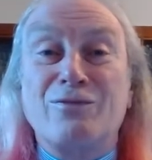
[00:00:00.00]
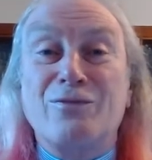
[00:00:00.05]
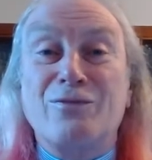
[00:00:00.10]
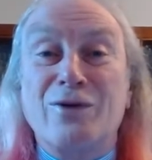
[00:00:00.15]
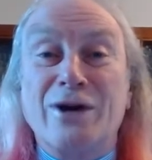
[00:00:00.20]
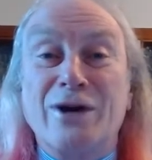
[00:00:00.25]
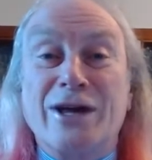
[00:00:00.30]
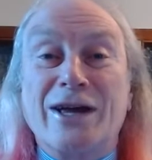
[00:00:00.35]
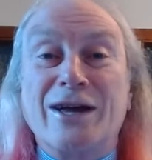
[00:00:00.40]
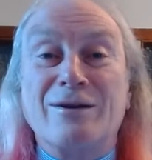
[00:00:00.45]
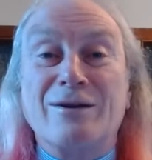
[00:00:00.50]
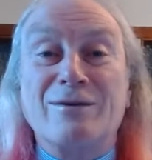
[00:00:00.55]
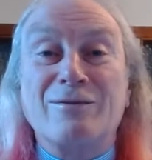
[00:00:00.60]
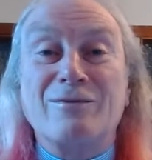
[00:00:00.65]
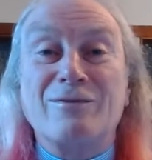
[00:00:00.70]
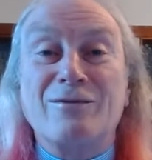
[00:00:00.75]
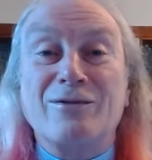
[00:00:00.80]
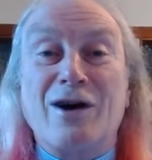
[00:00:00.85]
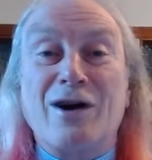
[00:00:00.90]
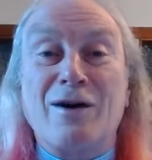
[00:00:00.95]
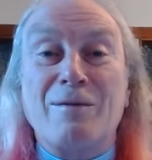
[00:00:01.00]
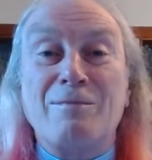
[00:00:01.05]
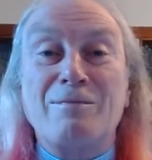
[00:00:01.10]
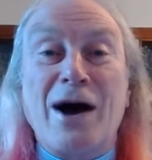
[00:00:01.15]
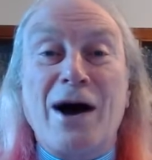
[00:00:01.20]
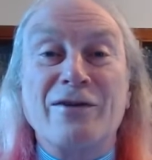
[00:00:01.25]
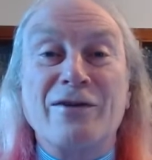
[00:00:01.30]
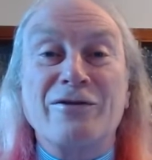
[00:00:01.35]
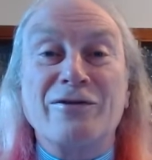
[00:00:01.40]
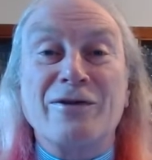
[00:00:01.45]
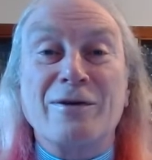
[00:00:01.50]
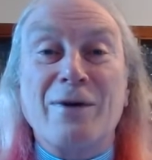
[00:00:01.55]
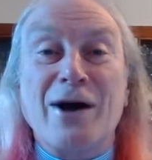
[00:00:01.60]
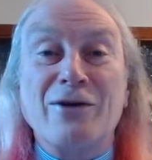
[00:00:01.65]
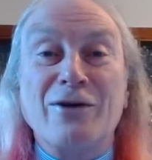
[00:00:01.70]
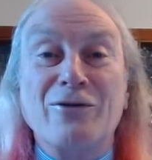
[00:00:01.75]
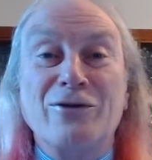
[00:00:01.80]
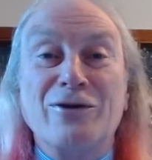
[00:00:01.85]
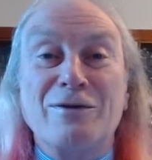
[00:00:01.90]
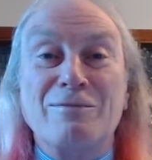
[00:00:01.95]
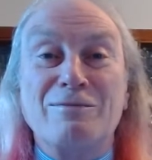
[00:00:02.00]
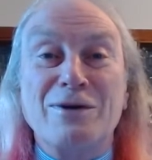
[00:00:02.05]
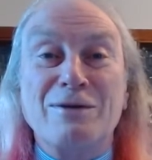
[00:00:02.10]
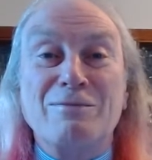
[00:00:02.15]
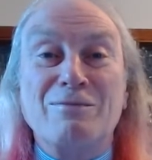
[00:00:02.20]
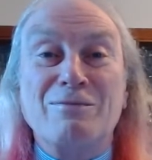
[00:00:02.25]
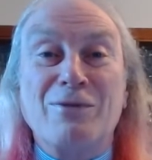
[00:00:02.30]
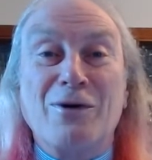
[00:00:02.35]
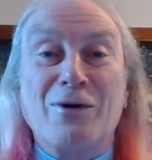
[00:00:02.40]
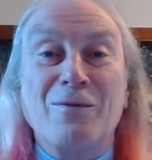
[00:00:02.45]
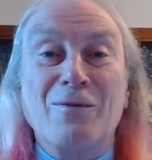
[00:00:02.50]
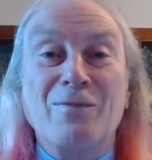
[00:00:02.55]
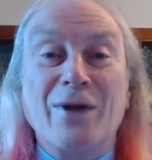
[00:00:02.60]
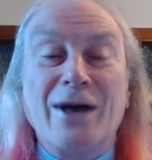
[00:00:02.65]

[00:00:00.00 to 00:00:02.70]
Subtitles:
we can sort of pass them out to people.